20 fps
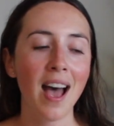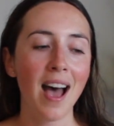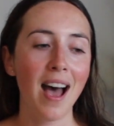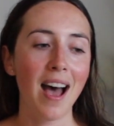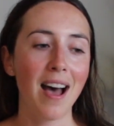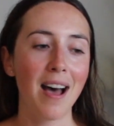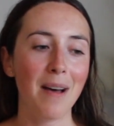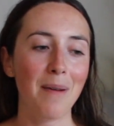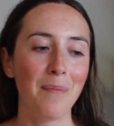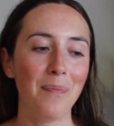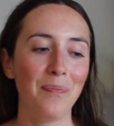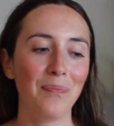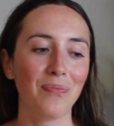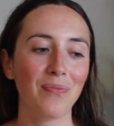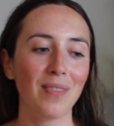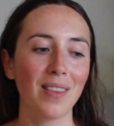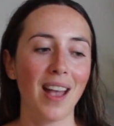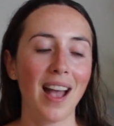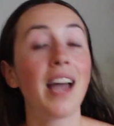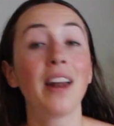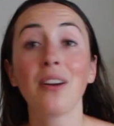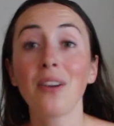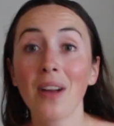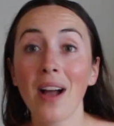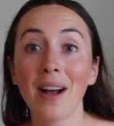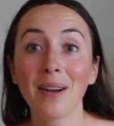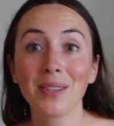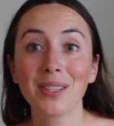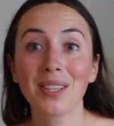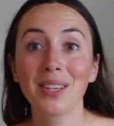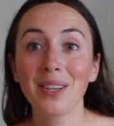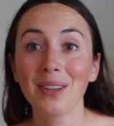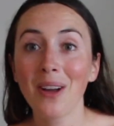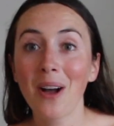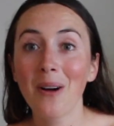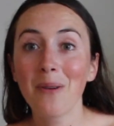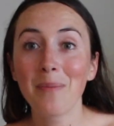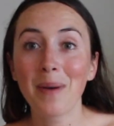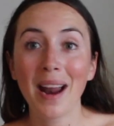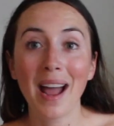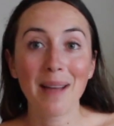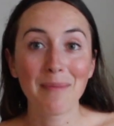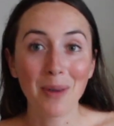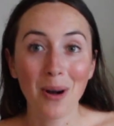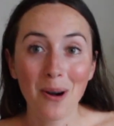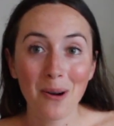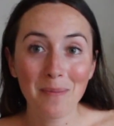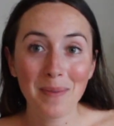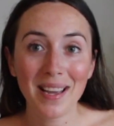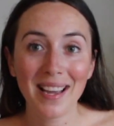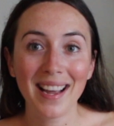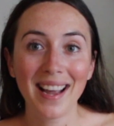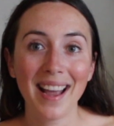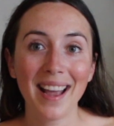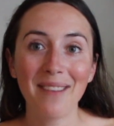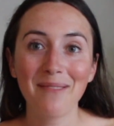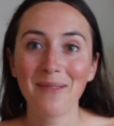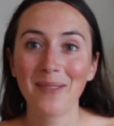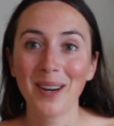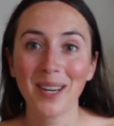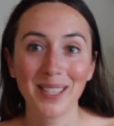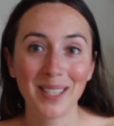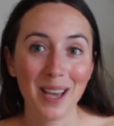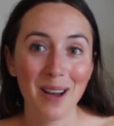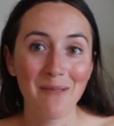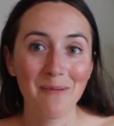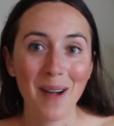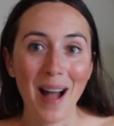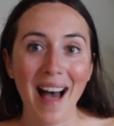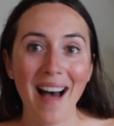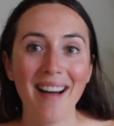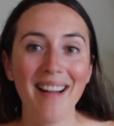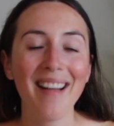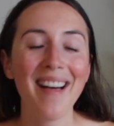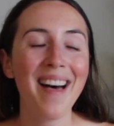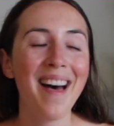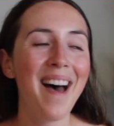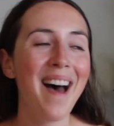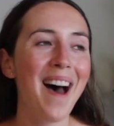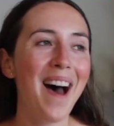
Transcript: Um, I don't know how it's gonna go, but I'm hoping it works out well.